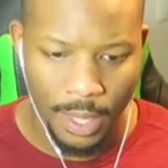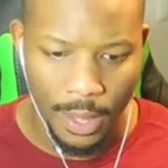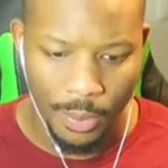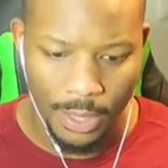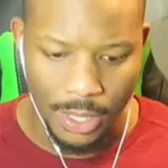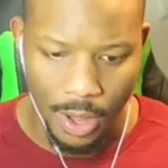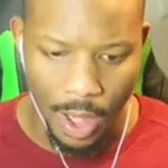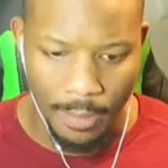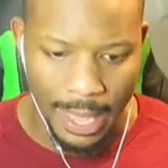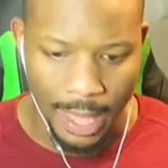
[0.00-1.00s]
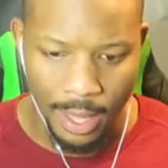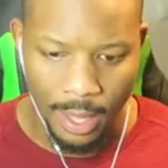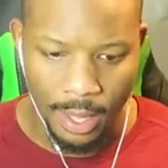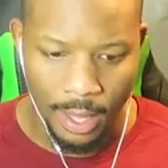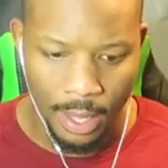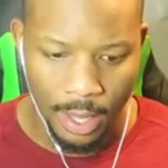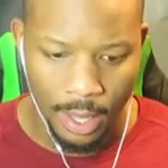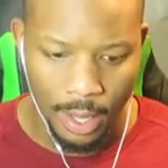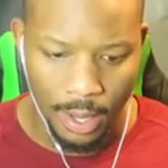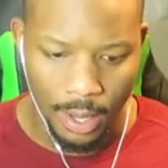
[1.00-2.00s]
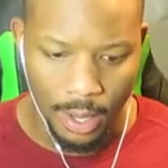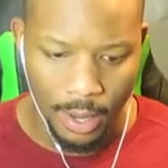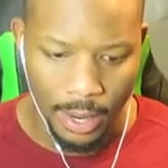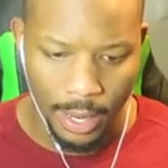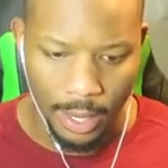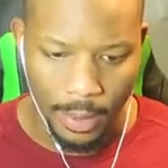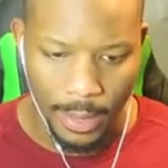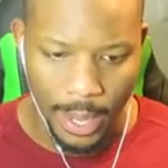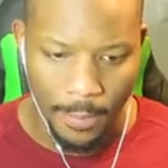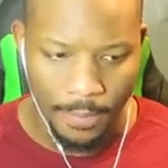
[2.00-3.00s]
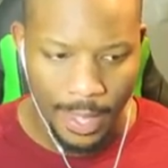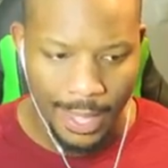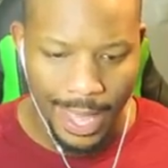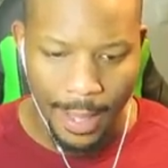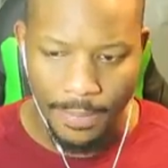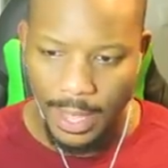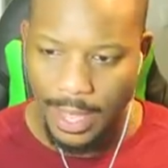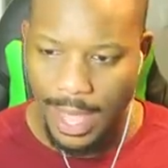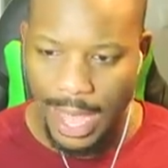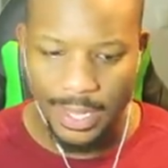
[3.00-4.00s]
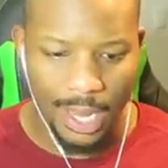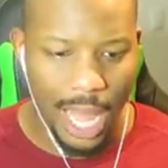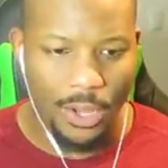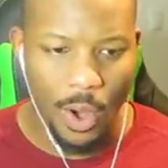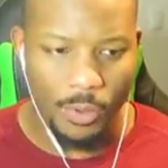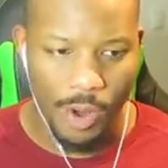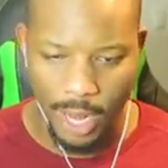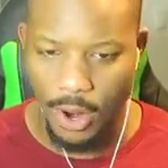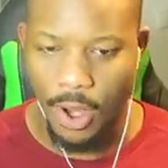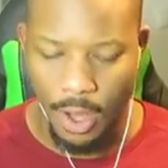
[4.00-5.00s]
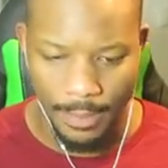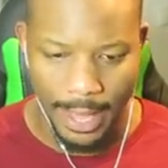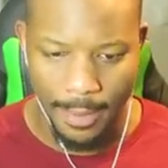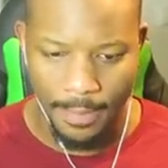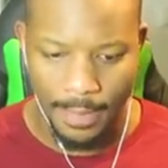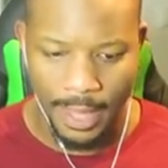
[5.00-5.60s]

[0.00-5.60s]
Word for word: It was not me. All right, here we go. Yeah, he has a lock-on radar on me.